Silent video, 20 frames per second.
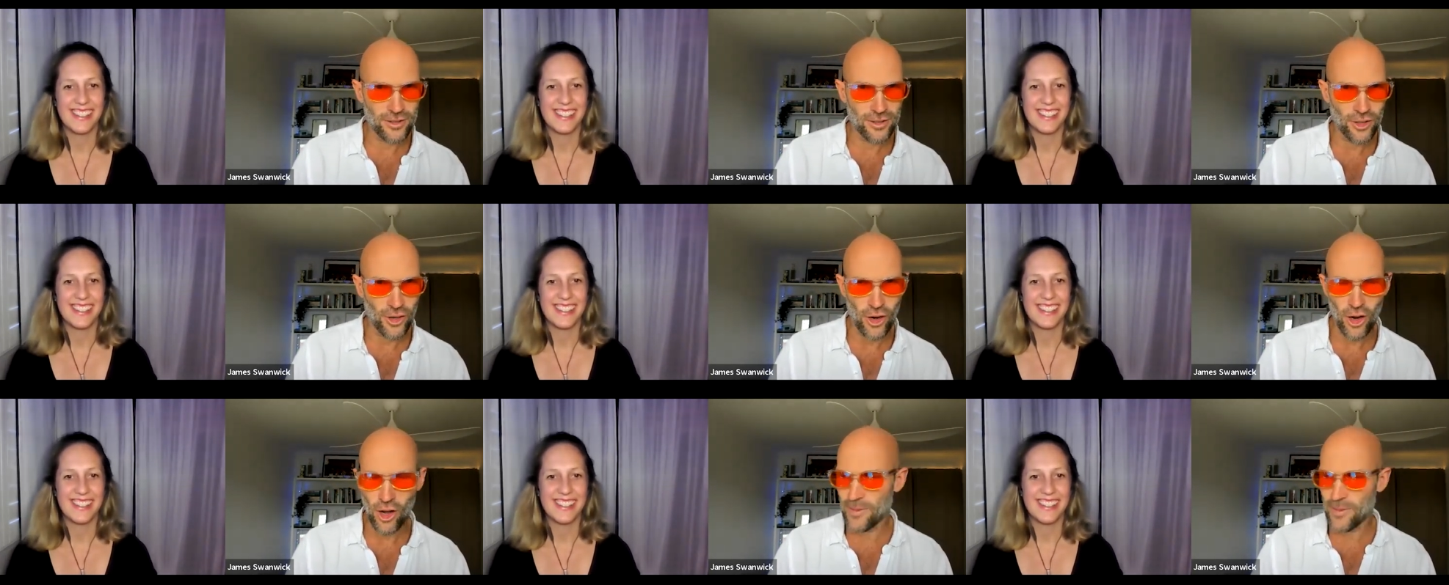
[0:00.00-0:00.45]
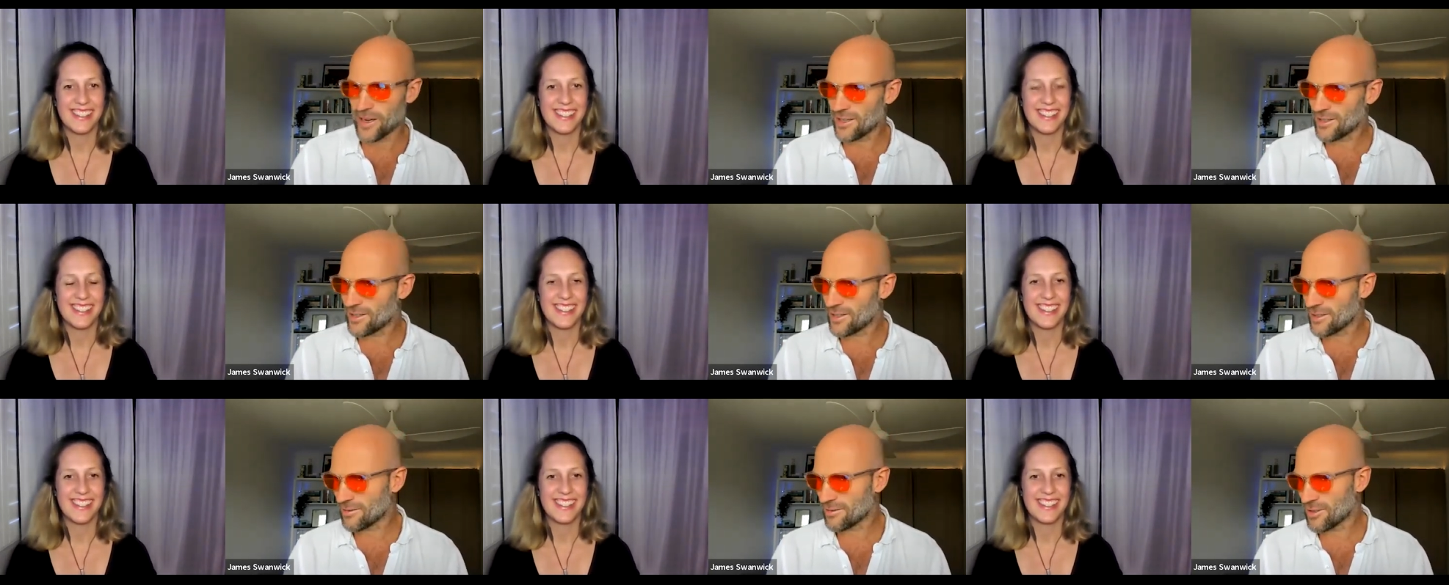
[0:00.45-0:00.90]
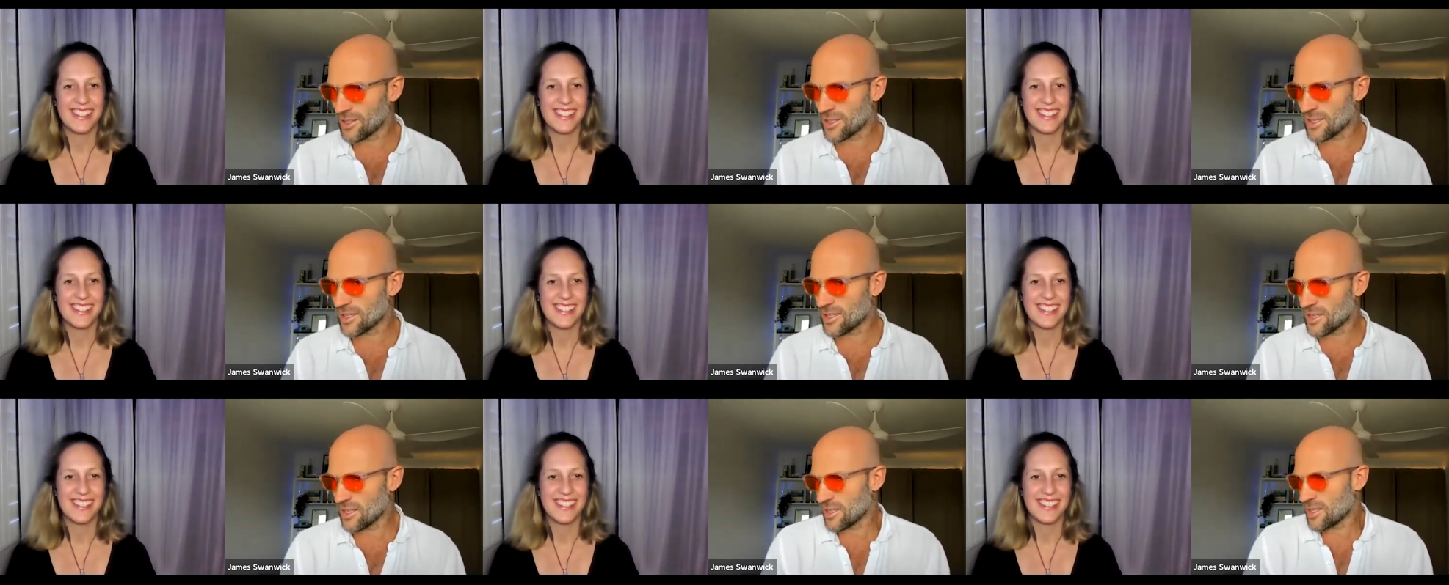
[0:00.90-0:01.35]
Speaker 1: genomics.
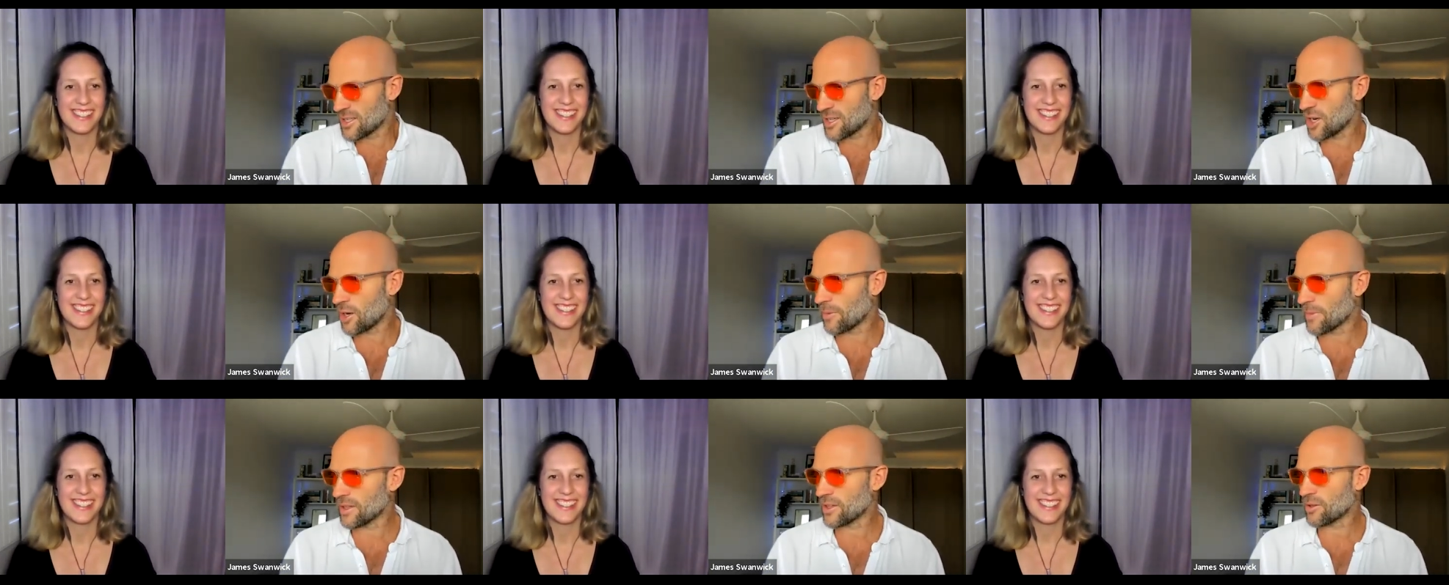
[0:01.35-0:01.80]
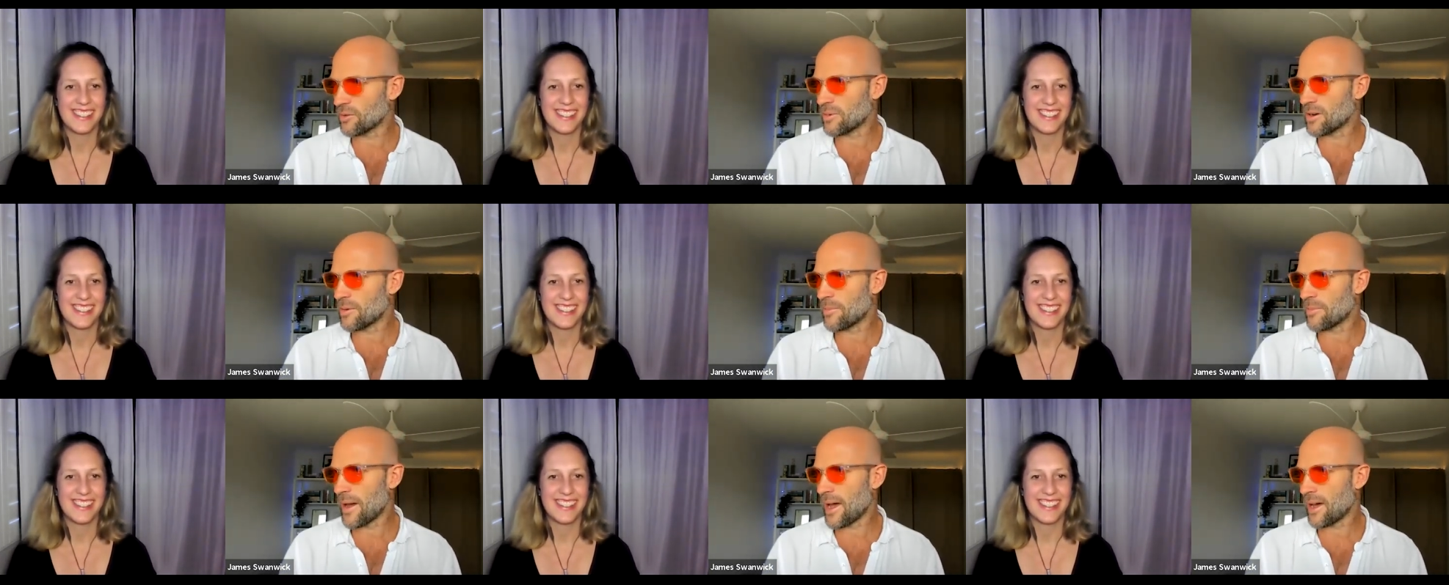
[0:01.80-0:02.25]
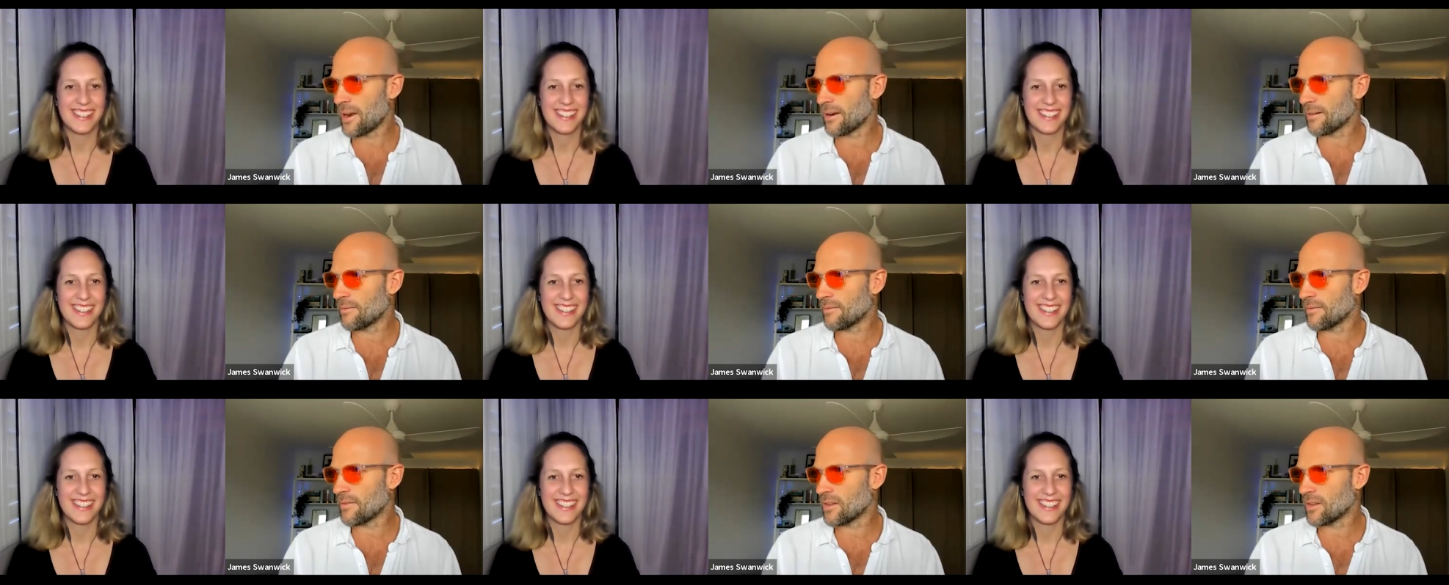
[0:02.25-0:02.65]
Just just tell me a little bit about